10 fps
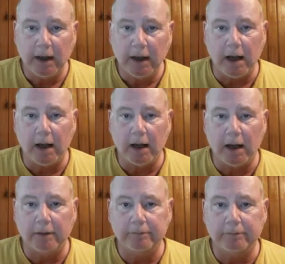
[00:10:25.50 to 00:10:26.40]

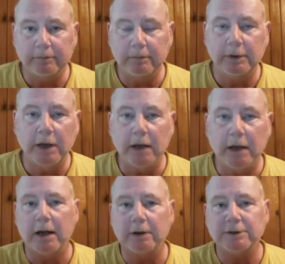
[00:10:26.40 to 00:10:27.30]
No,
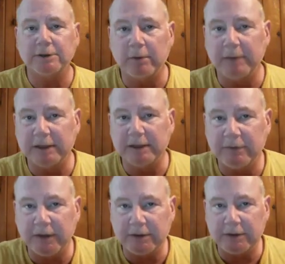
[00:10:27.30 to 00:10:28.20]
I just want to make
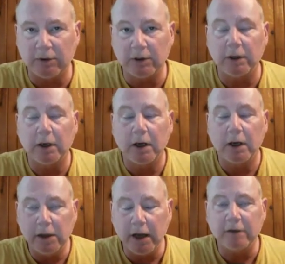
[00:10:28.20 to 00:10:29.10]
some things real clear.
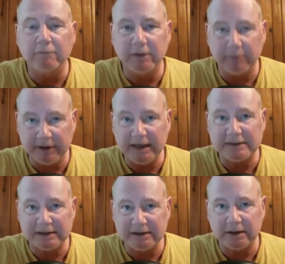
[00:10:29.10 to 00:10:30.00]
None of them are
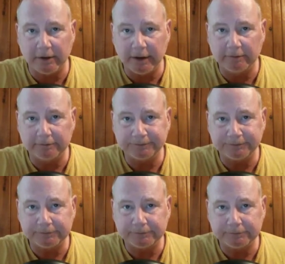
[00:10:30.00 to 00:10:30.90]
necessary.
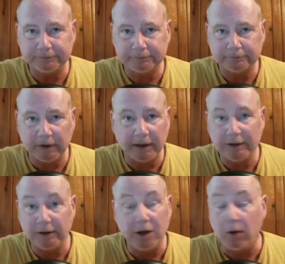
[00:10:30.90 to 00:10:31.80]
All
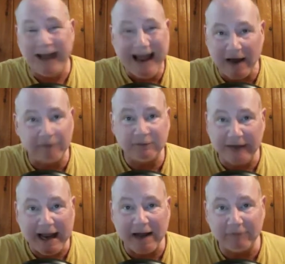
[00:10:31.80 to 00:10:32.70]
right, you don't have to
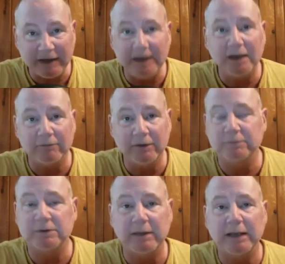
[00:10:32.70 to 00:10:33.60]
have any of
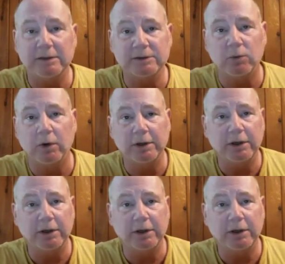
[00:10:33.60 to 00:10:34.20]
them to make this work.